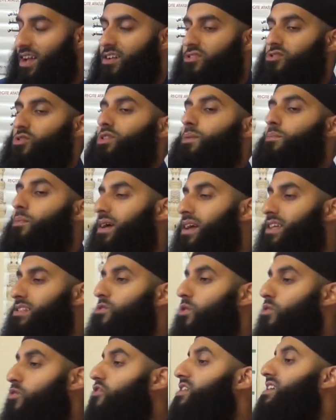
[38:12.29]
So the point is
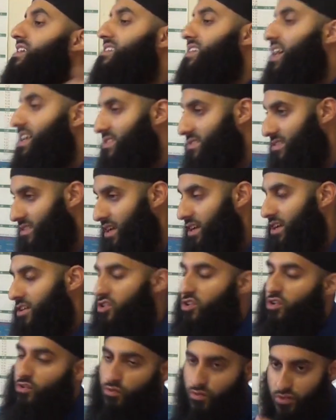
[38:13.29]
don't criticize
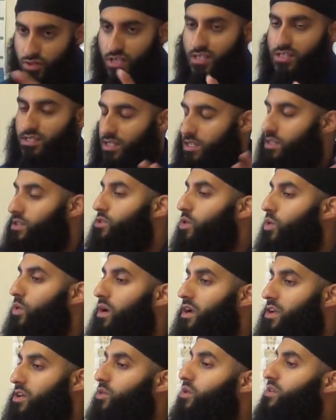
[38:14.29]
the, the, the you
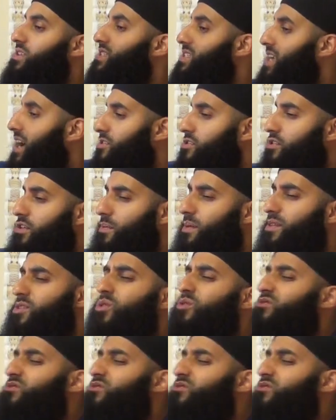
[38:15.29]
know, not just Saudi Arabia,